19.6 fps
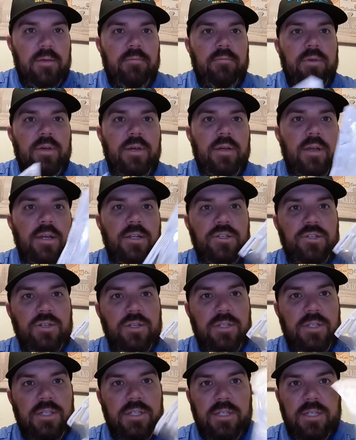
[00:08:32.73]
but as you
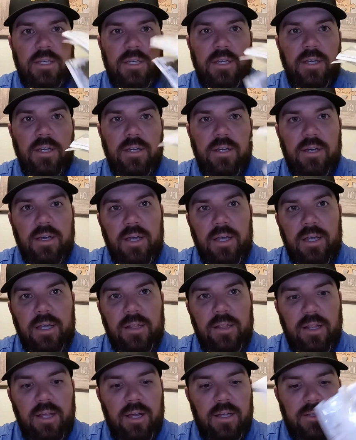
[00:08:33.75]
can see, I
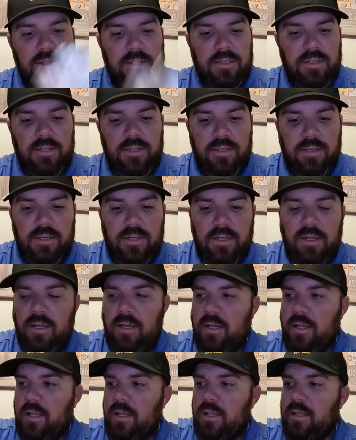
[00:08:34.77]
got lots
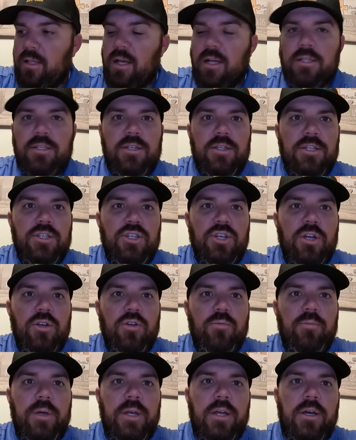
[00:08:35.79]
of lots of the
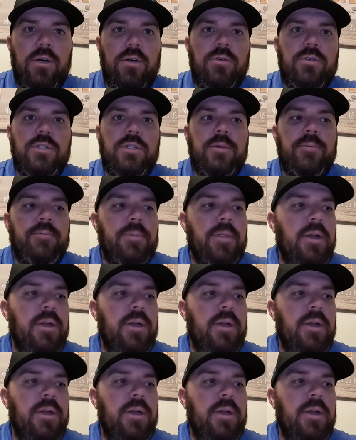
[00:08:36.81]
Juggle minnows.